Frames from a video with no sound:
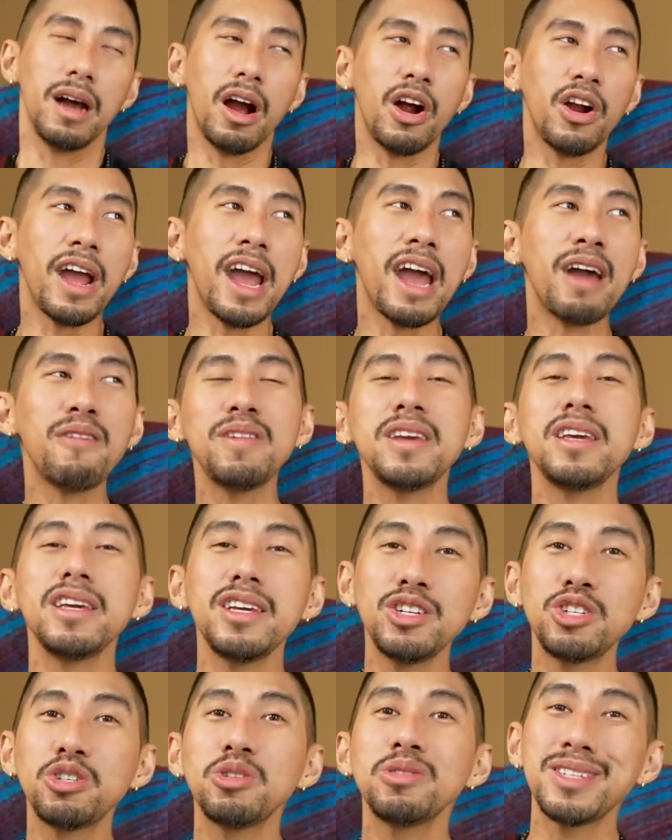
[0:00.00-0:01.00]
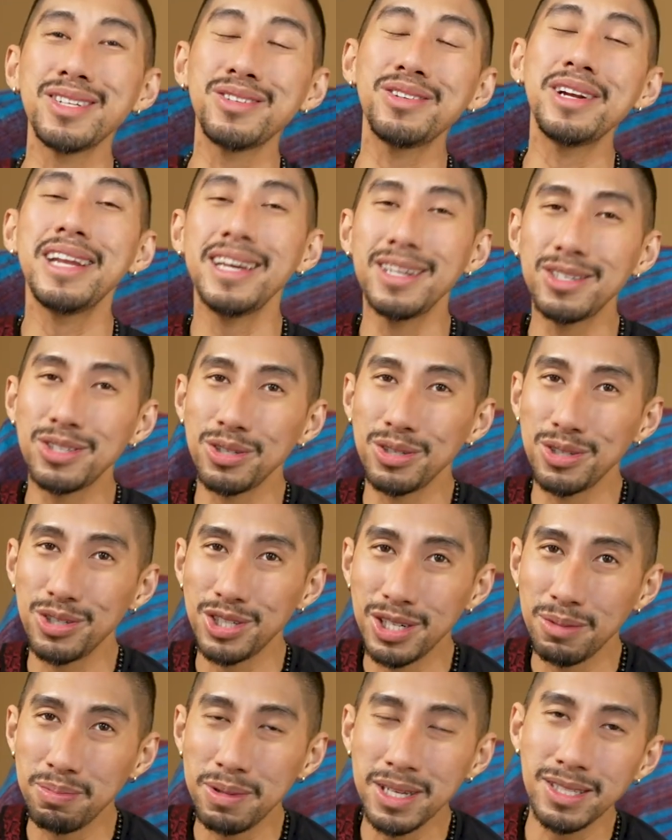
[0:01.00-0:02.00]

are having issues in relationship.